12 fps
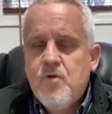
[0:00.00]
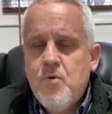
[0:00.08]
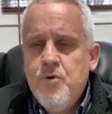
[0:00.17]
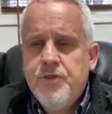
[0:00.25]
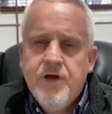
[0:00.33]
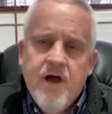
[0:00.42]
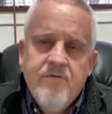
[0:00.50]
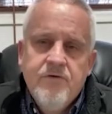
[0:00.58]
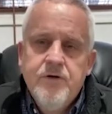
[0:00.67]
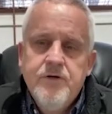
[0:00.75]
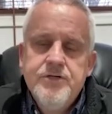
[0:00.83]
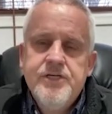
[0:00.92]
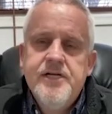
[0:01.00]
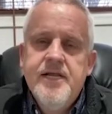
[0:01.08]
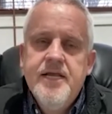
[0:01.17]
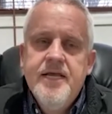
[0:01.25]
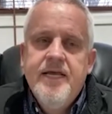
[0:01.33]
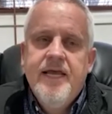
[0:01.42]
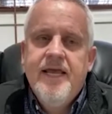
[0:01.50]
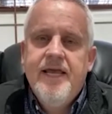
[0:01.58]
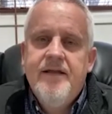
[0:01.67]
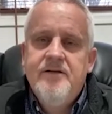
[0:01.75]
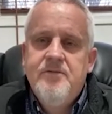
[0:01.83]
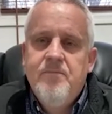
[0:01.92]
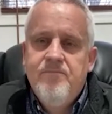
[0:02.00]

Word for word: with covers and and